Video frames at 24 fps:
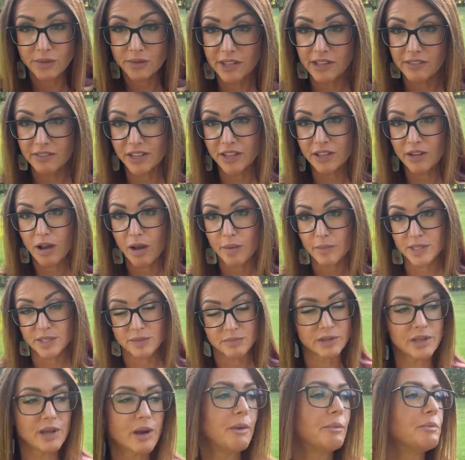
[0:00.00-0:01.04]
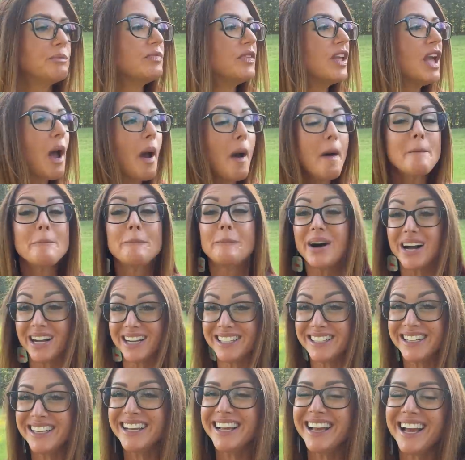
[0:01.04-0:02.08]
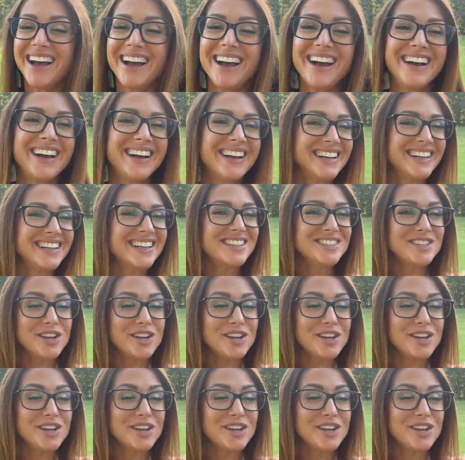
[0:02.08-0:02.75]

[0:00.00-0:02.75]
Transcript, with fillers: Leave it in the comments below. But Uh,